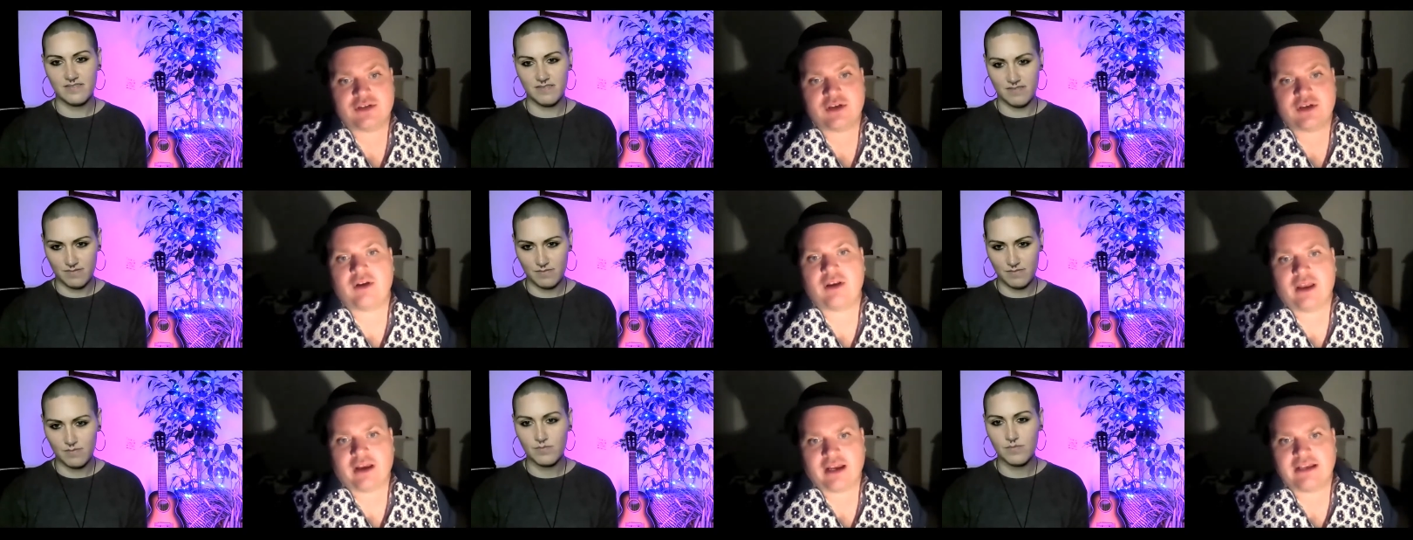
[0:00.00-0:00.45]

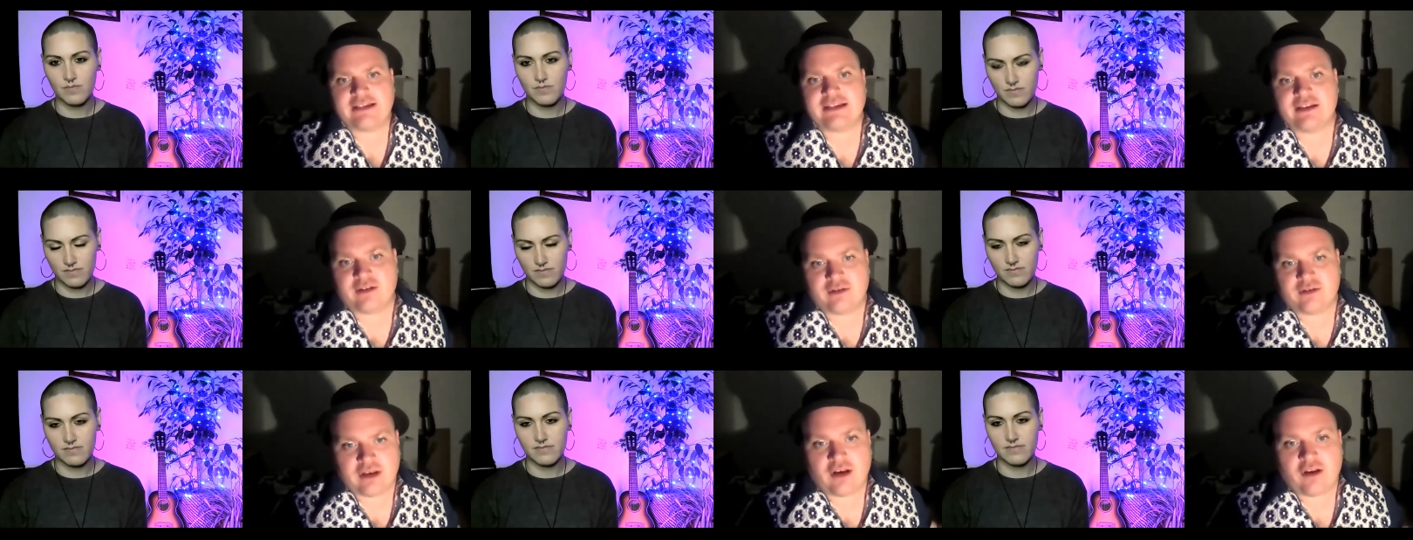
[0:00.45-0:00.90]
Speaker 1: So like I said,
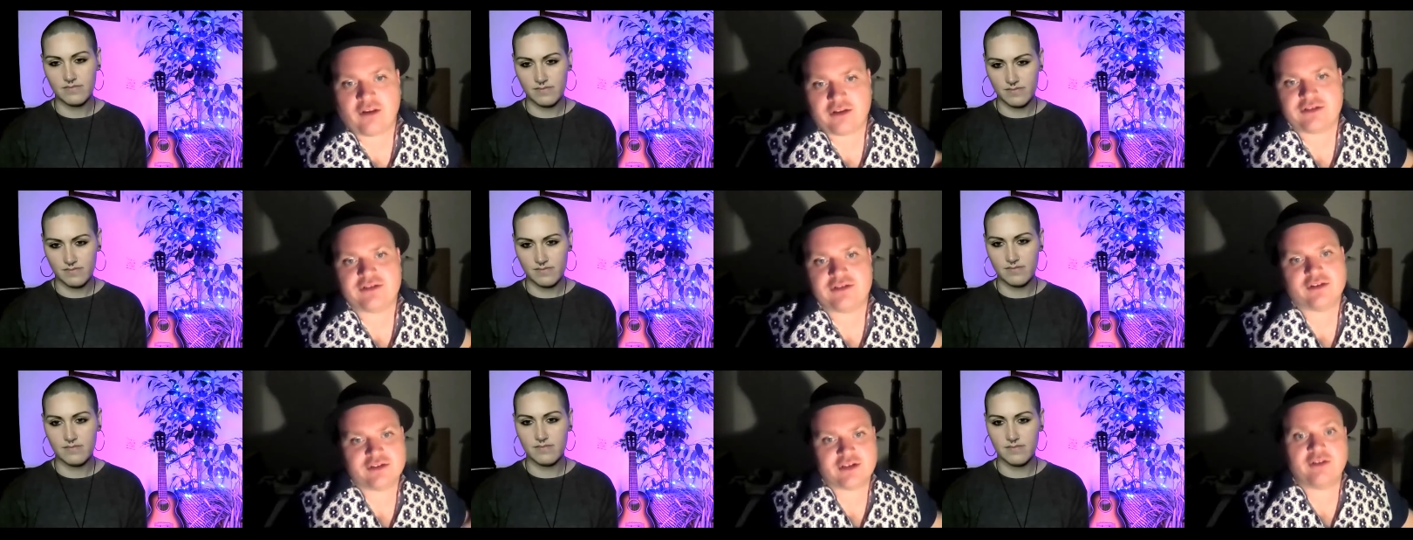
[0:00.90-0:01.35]
a lot of the
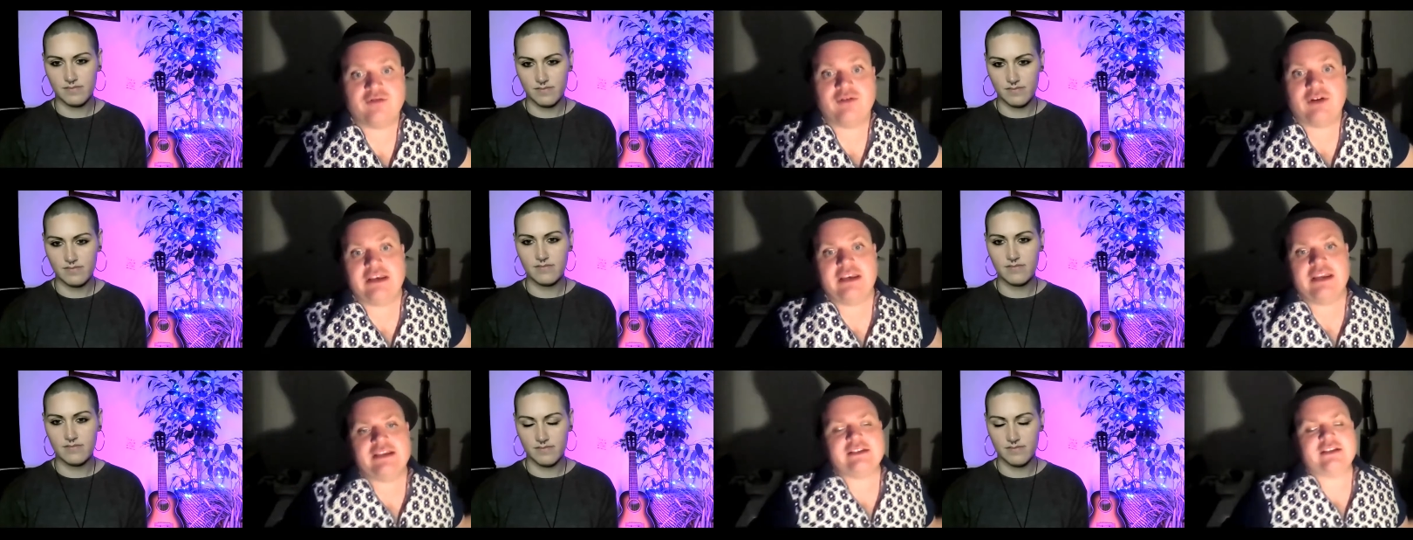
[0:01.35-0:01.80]
songs I'd
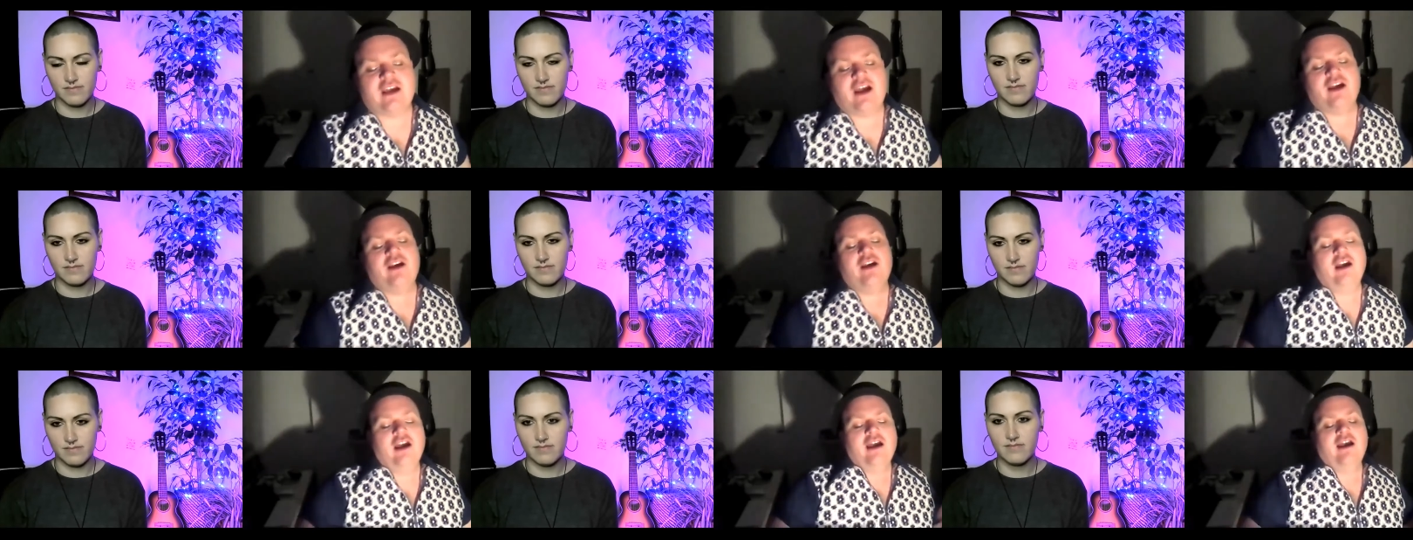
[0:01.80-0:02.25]
written years
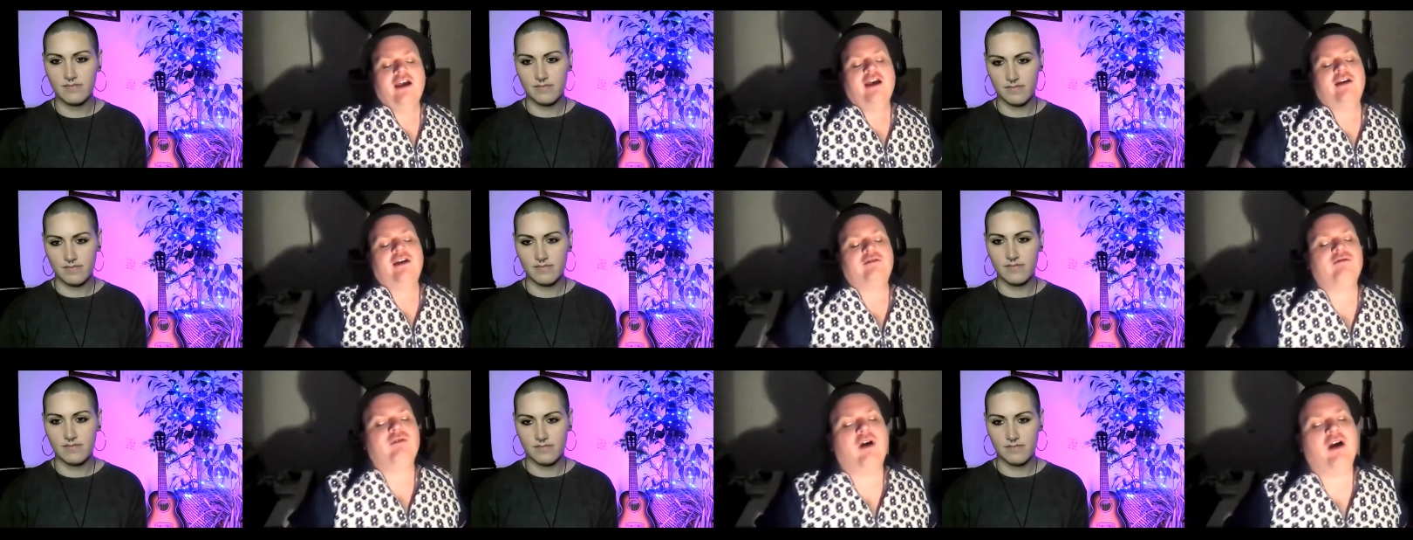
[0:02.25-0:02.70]
ago,
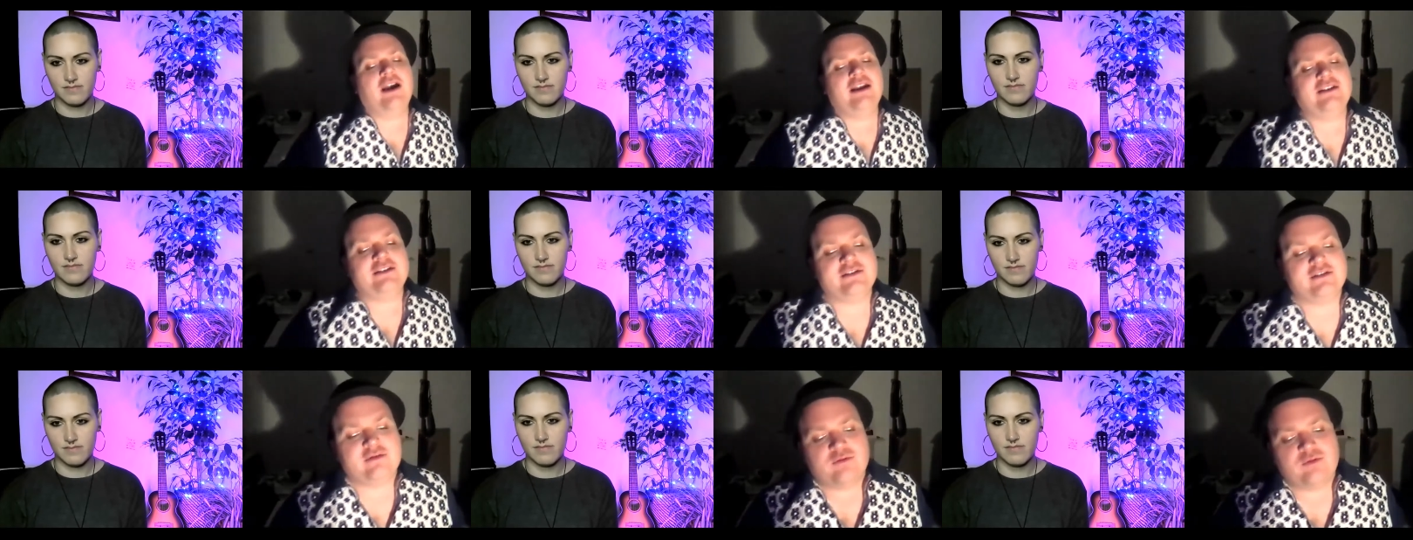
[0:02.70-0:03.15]

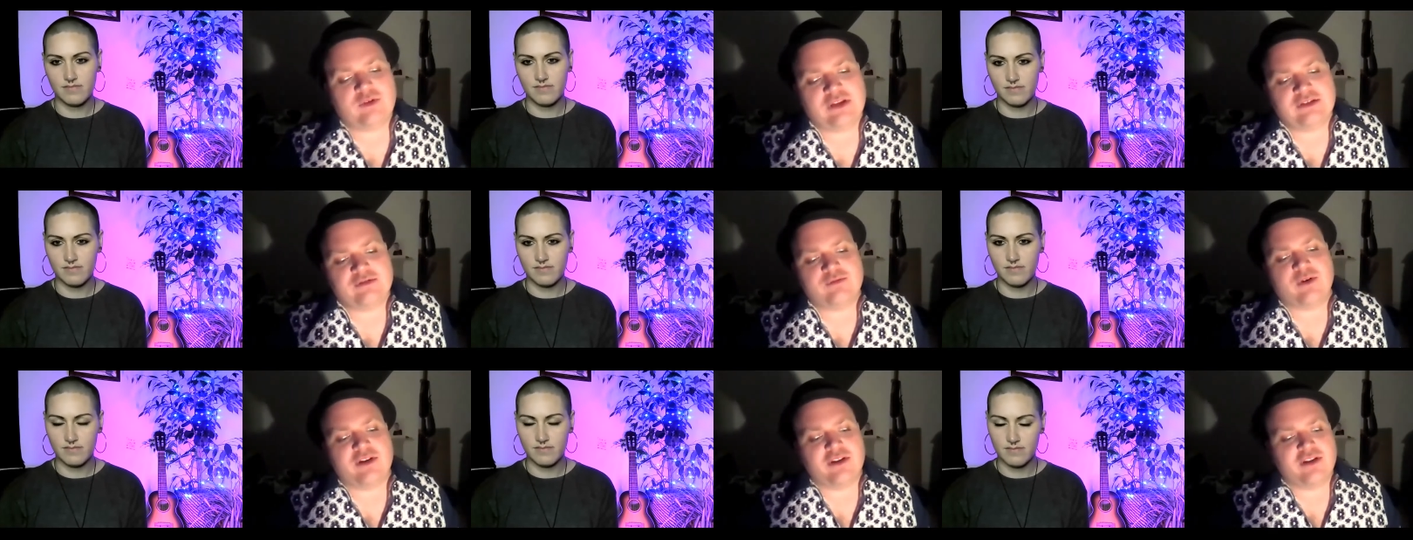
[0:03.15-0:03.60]
Rides
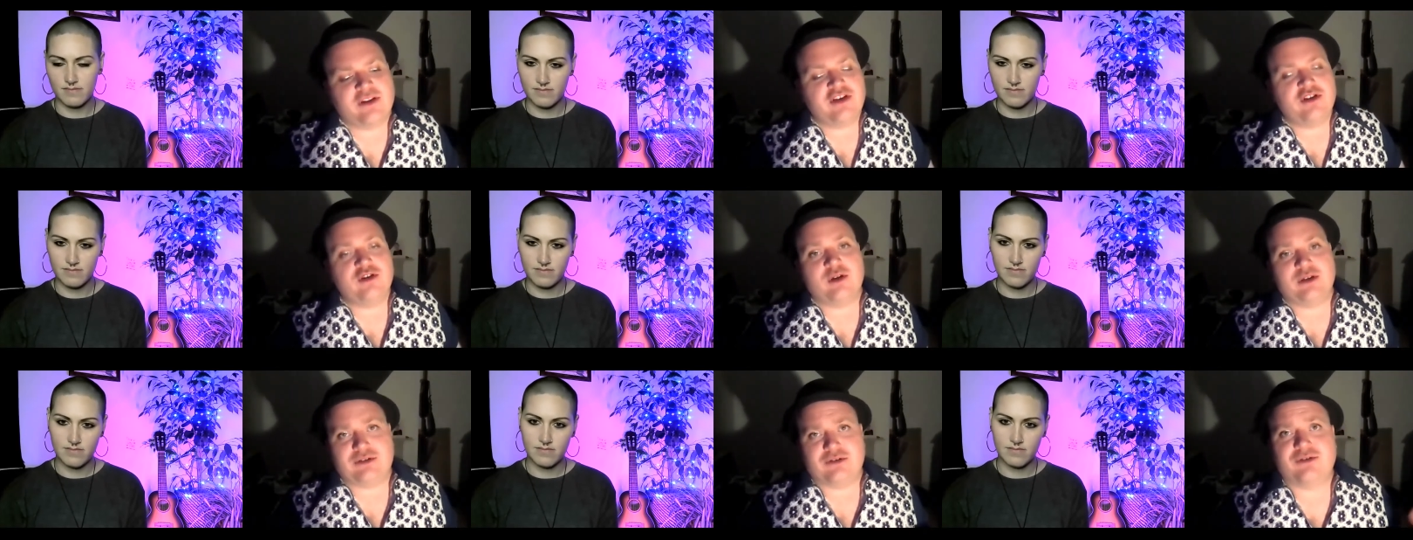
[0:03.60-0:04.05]
is one of the
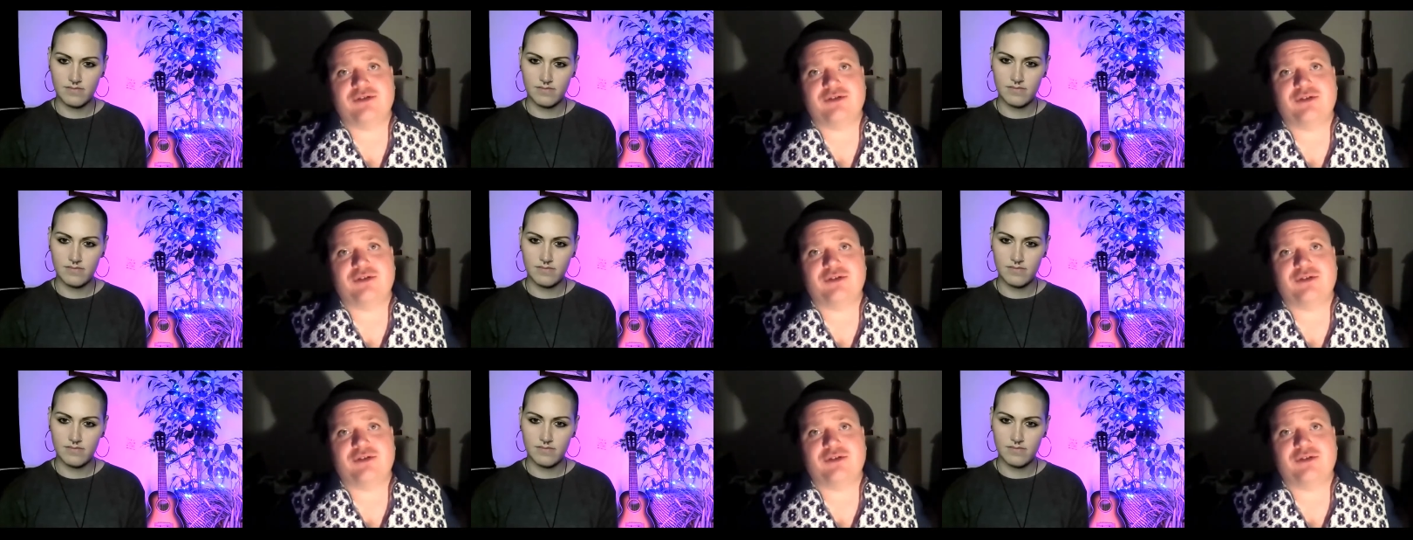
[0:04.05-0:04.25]
newer songs,